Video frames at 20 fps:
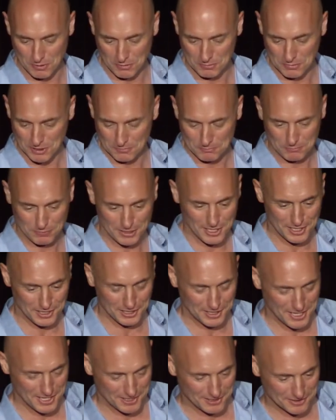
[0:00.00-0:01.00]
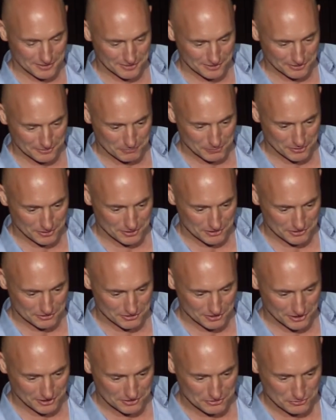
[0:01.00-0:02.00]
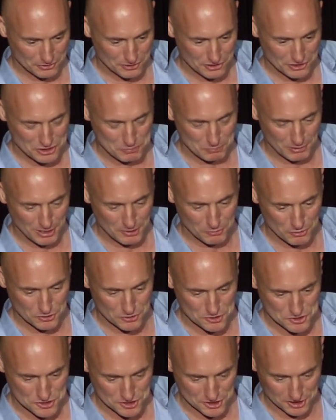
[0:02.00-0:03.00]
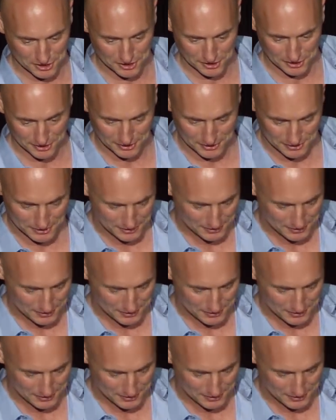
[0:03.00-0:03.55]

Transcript: I'm going to play it again, I think, because uh, to explain what you're seeing here